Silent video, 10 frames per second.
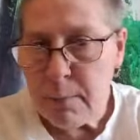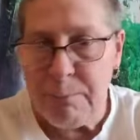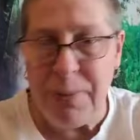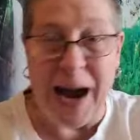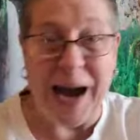
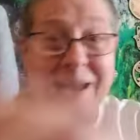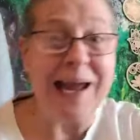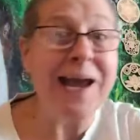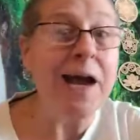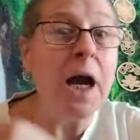
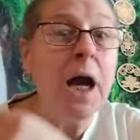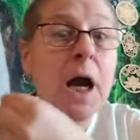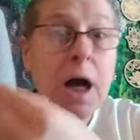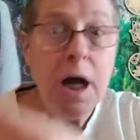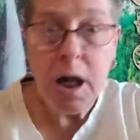backing
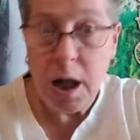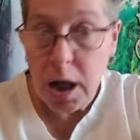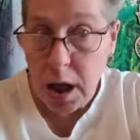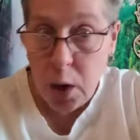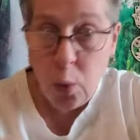
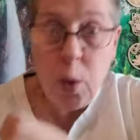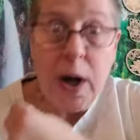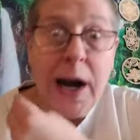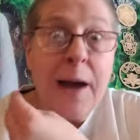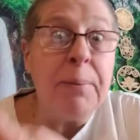
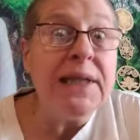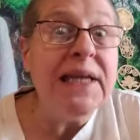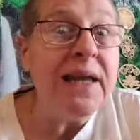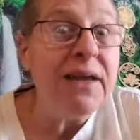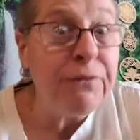what I
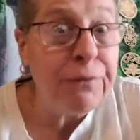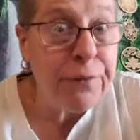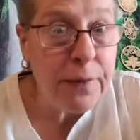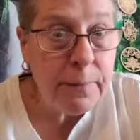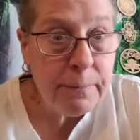
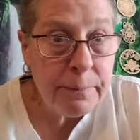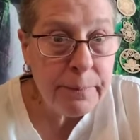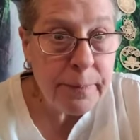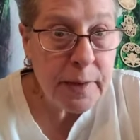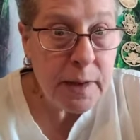believe.
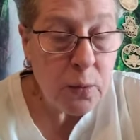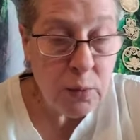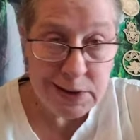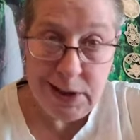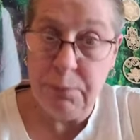
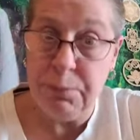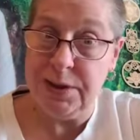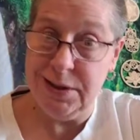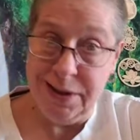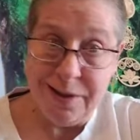Well, I
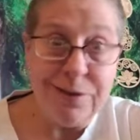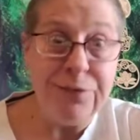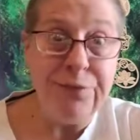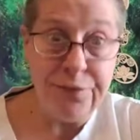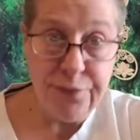
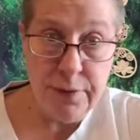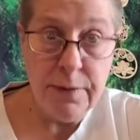believe